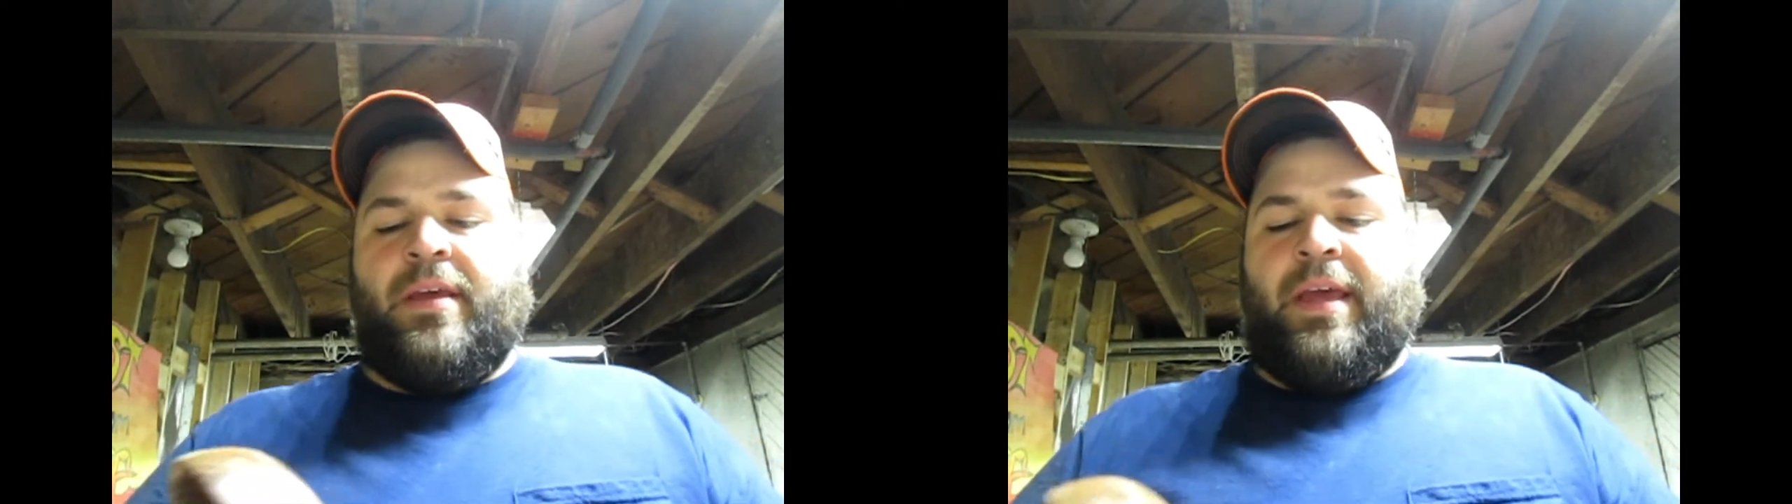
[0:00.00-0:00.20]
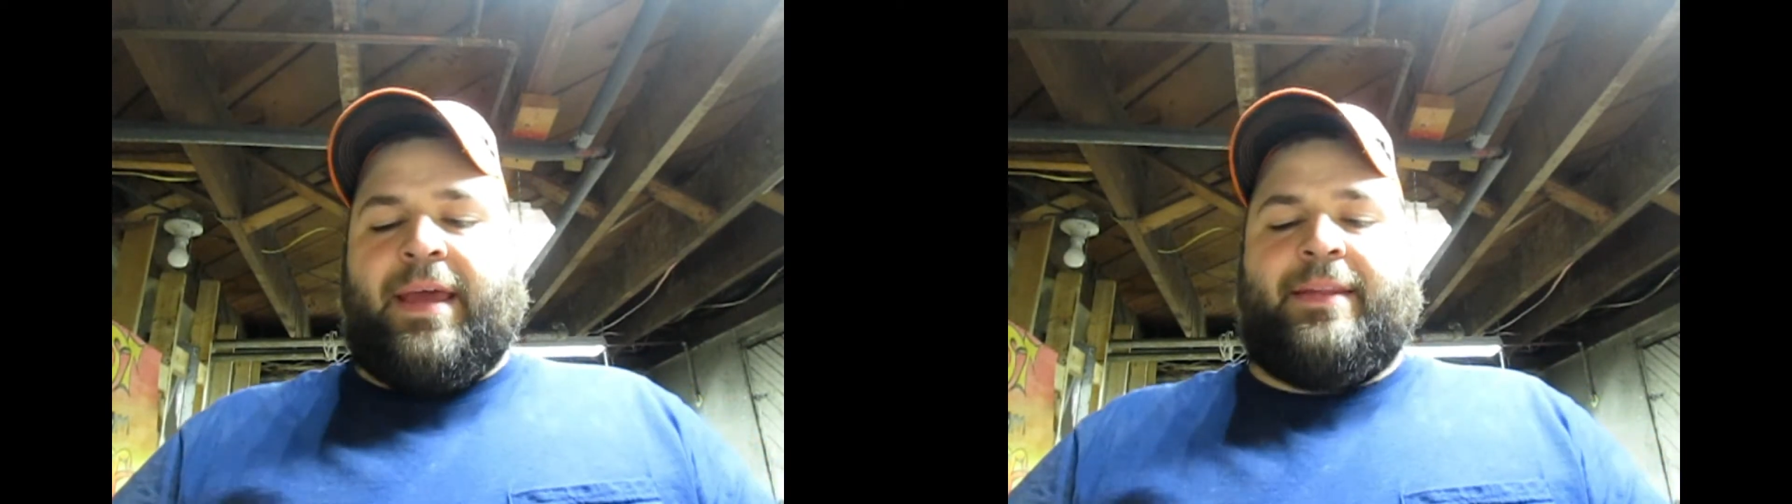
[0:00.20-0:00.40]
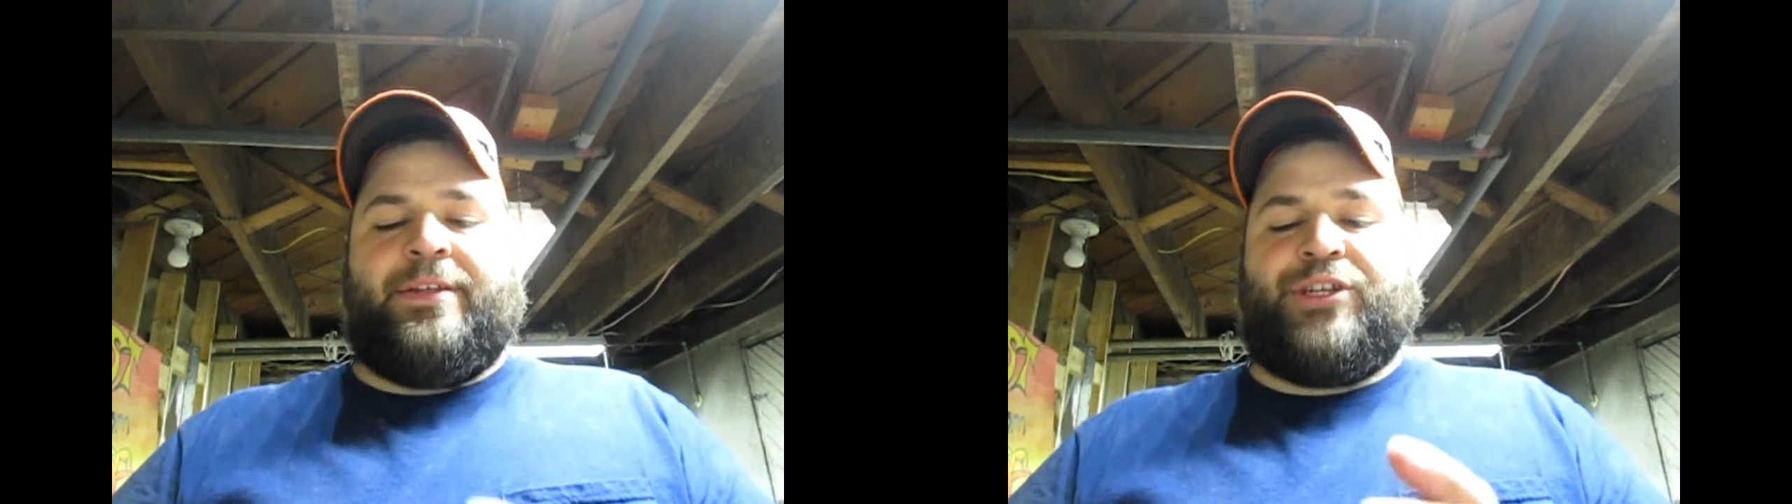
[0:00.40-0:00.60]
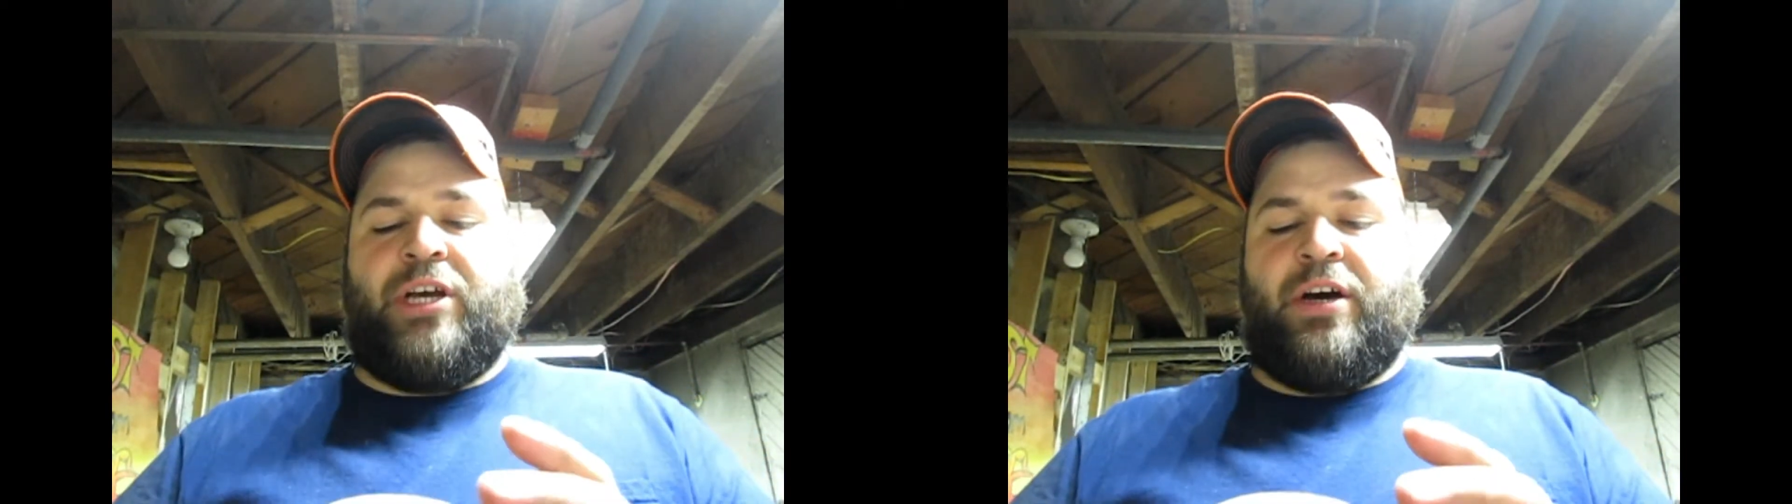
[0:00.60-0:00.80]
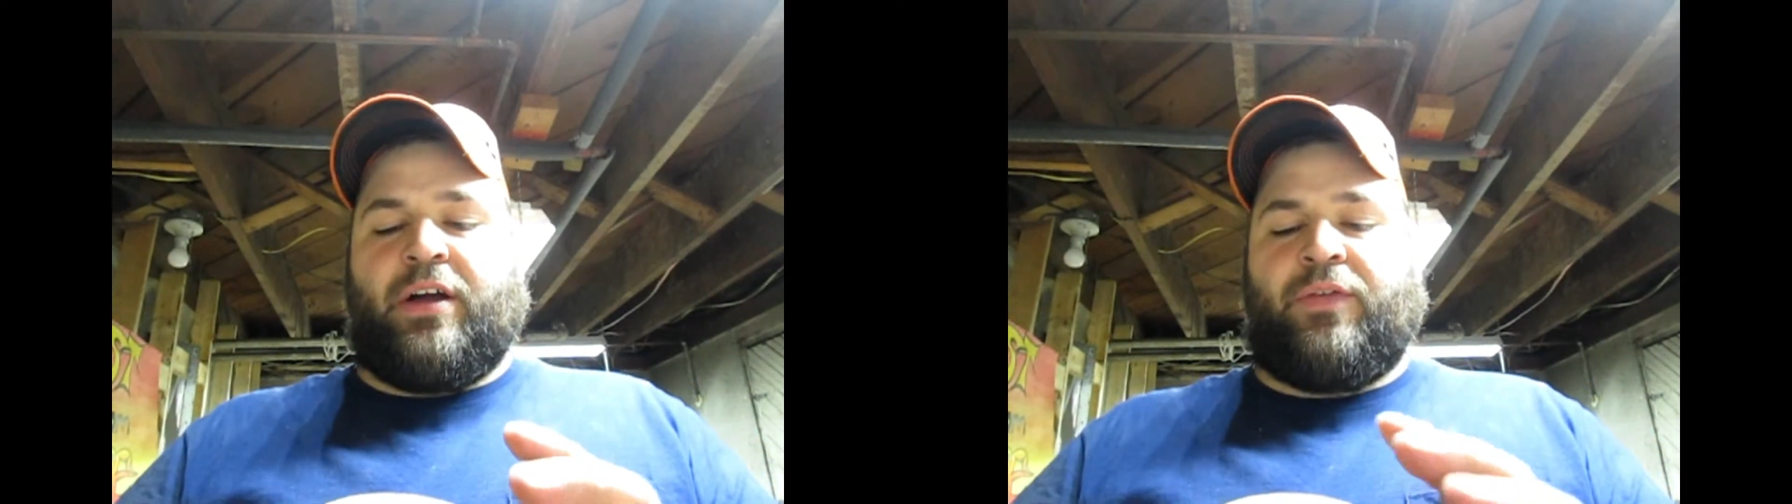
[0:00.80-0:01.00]
in the
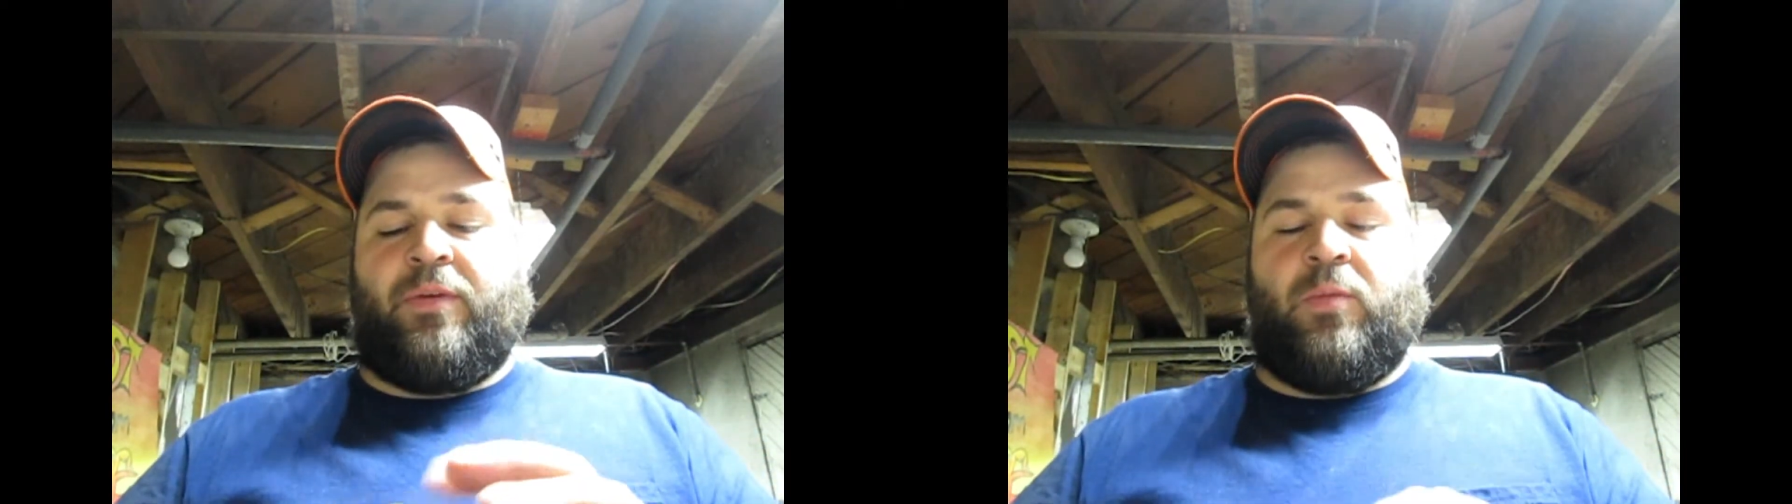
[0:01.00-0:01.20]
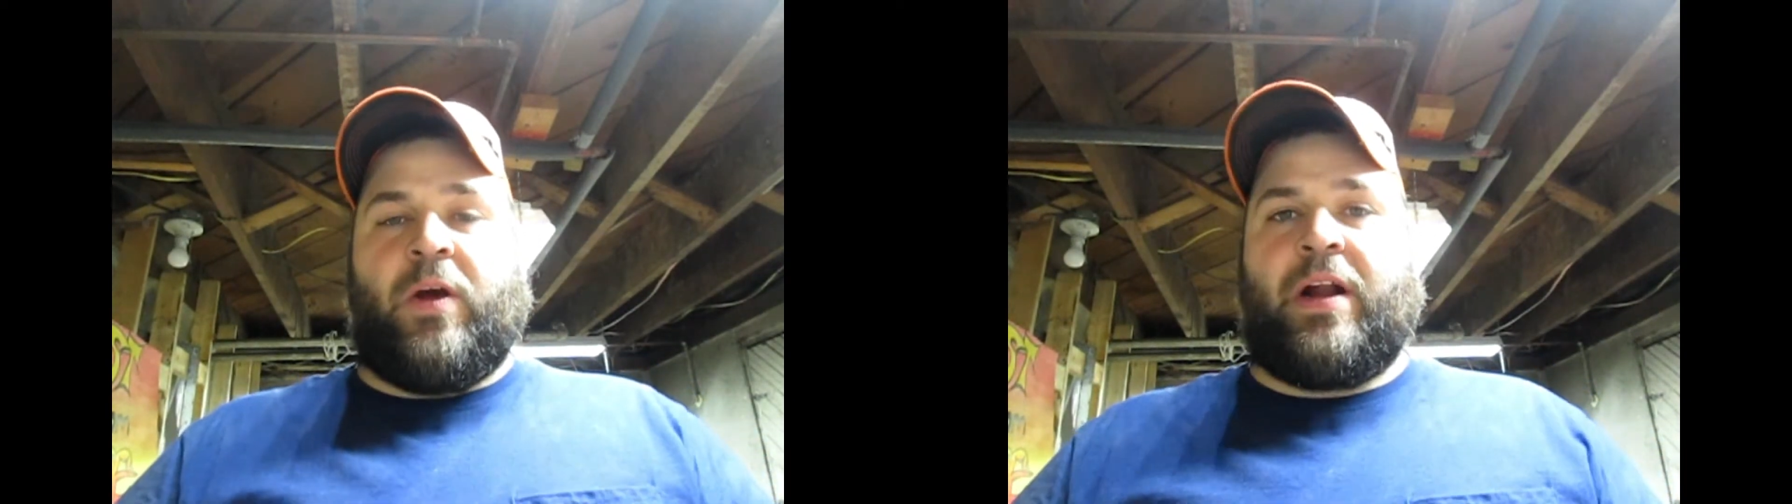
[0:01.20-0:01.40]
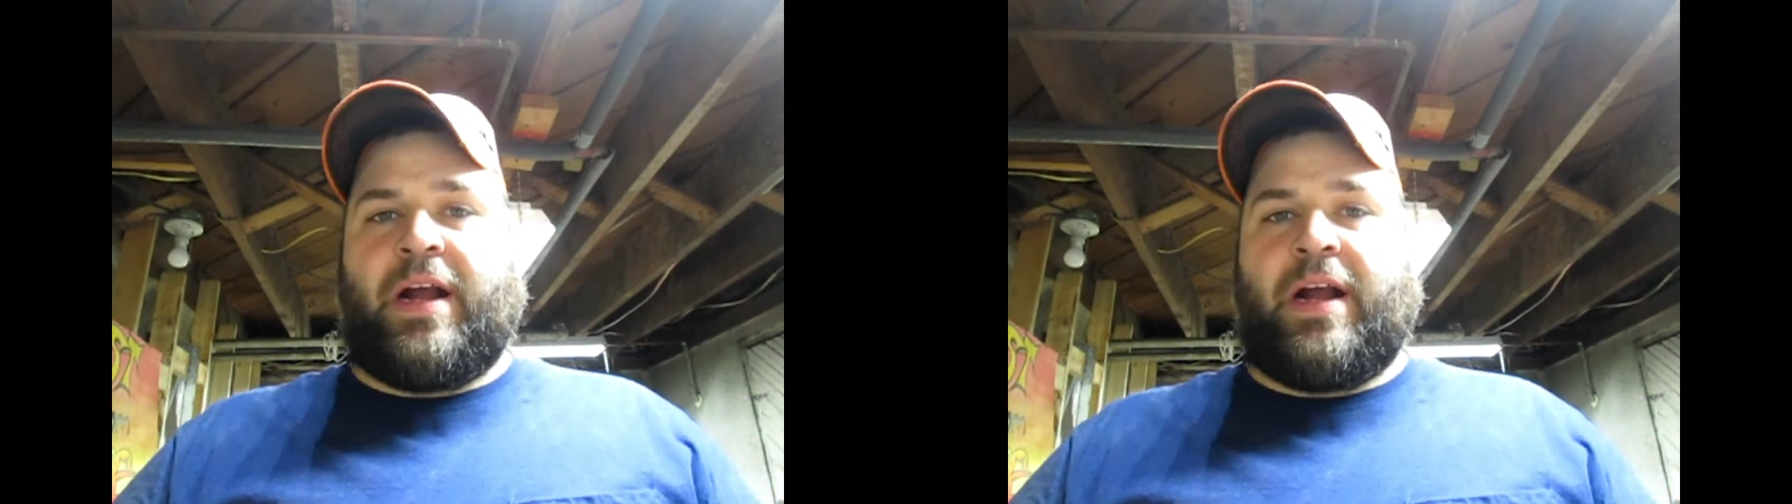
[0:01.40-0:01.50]
chuck from where